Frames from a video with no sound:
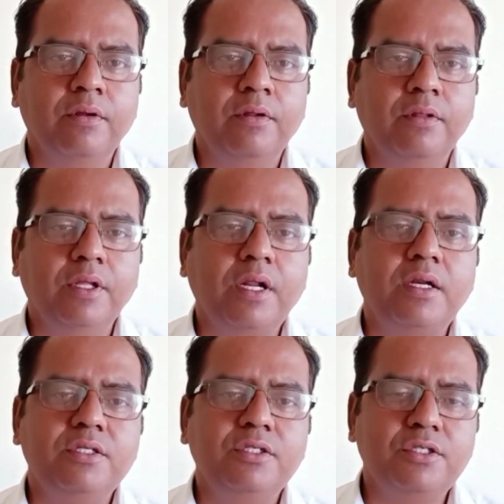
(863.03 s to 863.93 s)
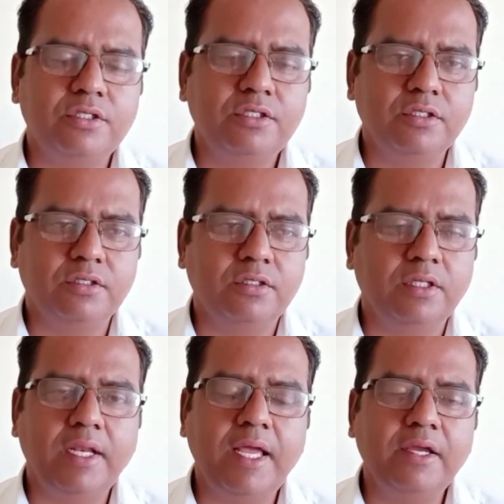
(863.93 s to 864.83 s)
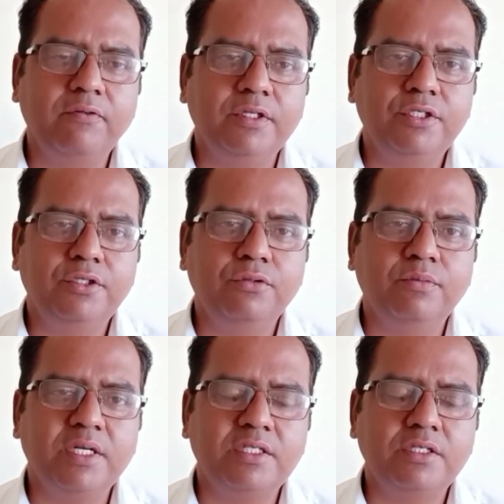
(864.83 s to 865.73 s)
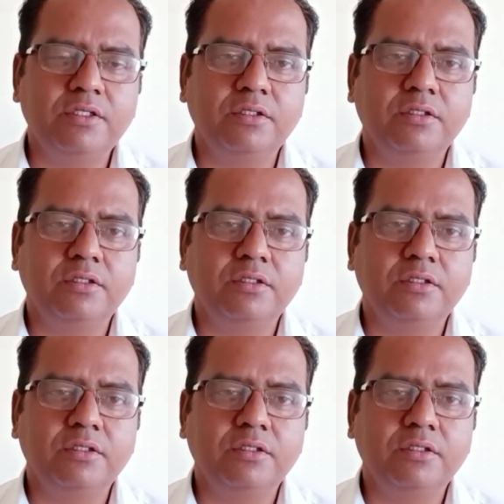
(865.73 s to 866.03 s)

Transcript: There are instructions. The language you must